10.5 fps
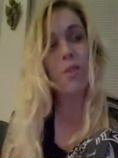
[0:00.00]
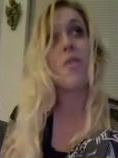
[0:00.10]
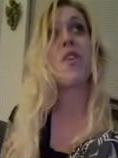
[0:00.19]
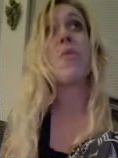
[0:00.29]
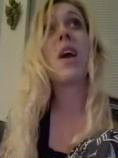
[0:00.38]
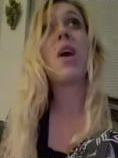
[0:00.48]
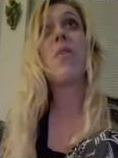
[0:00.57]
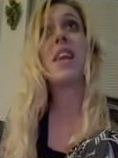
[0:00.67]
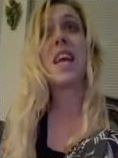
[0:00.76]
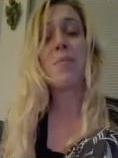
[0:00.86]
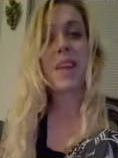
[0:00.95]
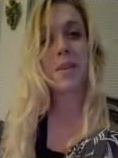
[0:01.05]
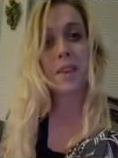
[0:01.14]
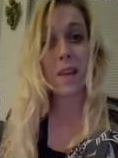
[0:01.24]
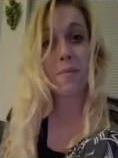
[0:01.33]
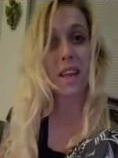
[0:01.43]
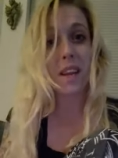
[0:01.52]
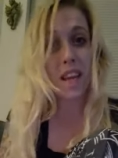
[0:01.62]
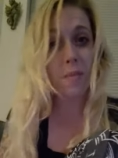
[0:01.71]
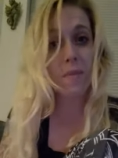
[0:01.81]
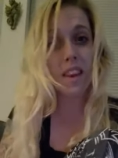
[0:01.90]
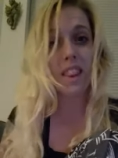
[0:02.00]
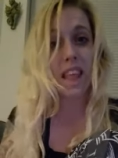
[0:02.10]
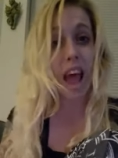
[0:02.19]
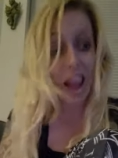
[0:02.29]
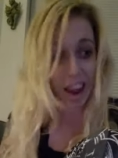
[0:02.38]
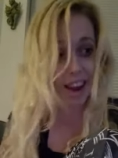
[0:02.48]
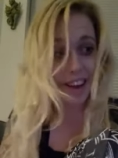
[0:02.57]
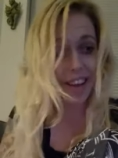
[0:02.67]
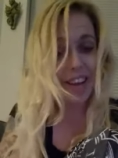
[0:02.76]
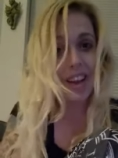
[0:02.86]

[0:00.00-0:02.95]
So if you can go deep, deep, deep, deep, deep inside